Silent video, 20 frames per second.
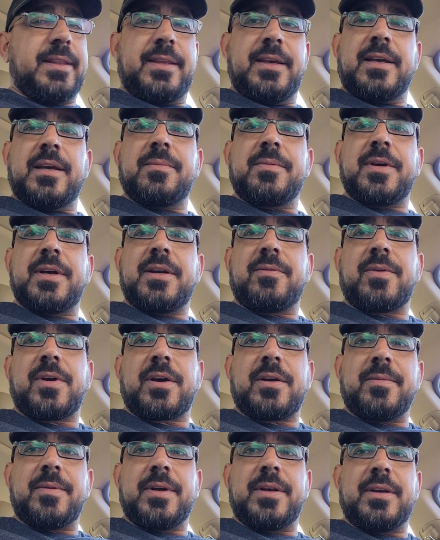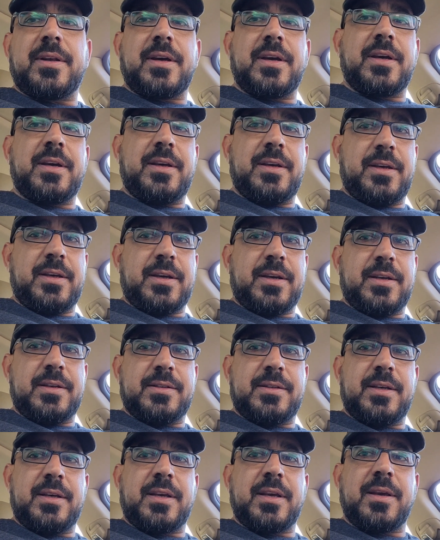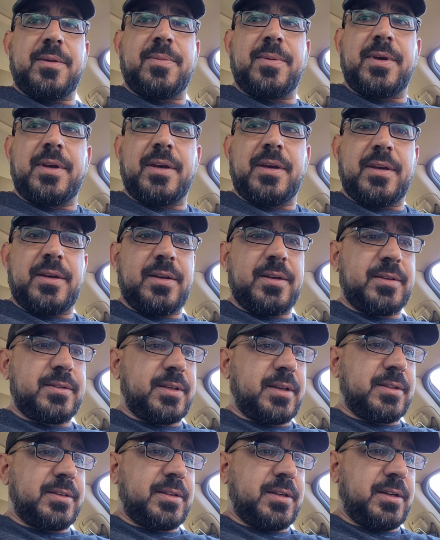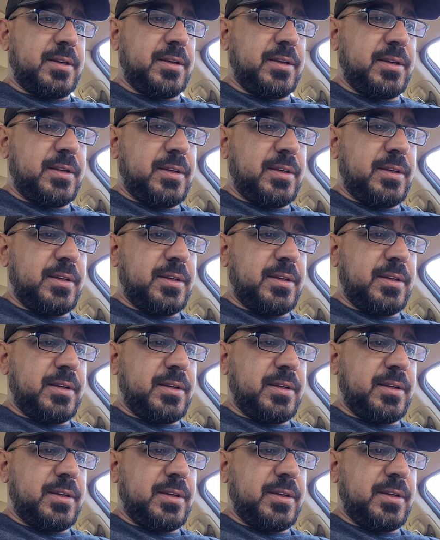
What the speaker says: I think I'm gonna recommend a CKP sensor,